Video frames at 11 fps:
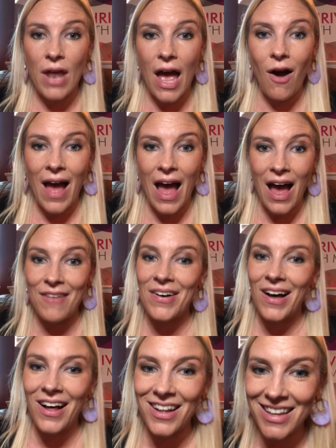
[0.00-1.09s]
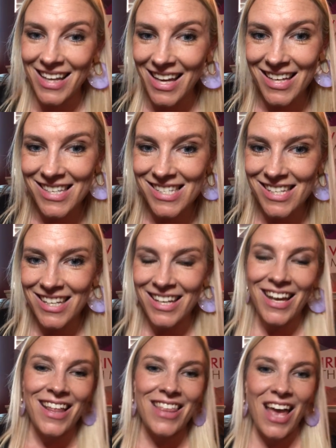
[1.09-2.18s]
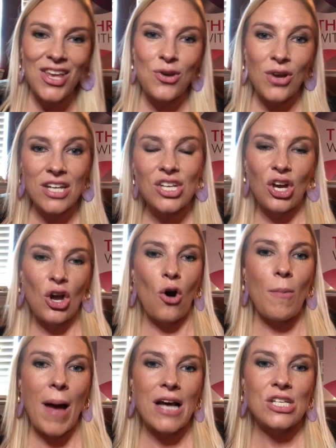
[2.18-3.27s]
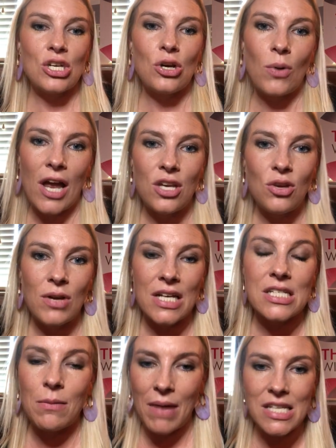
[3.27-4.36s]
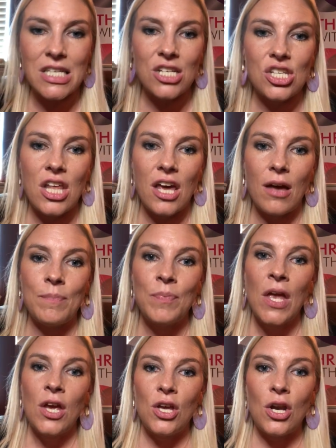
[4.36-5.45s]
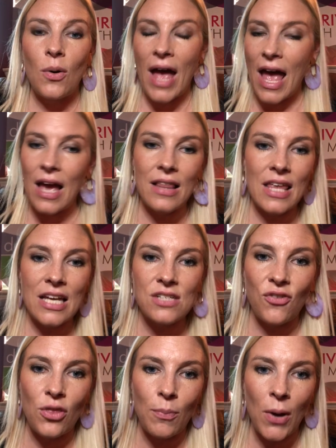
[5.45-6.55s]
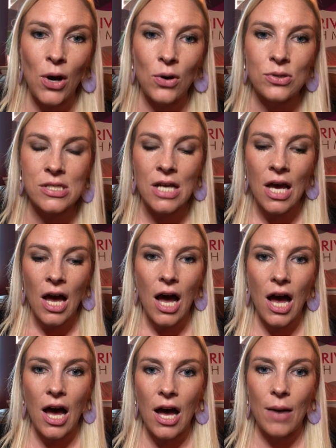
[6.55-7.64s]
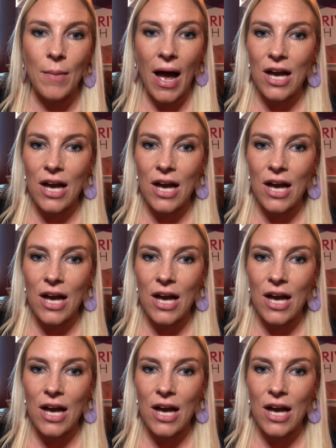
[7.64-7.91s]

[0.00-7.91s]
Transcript: now have a list that you get to go back to, and you get to message them, hey, thanks for the post. Are